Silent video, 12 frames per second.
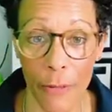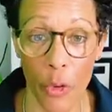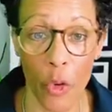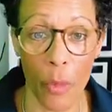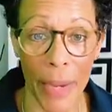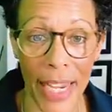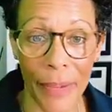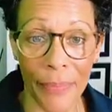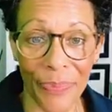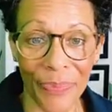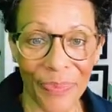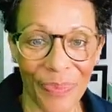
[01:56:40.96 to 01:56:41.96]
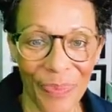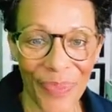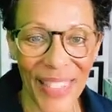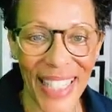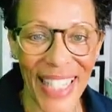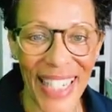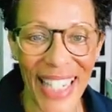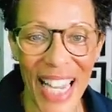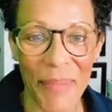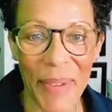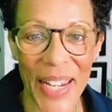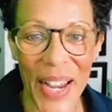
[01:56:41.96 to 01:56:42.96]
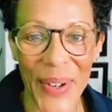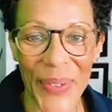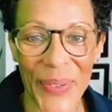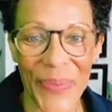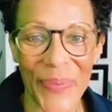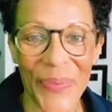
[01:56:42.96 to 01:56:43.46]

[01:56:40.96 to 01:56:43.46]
for me? Let me know.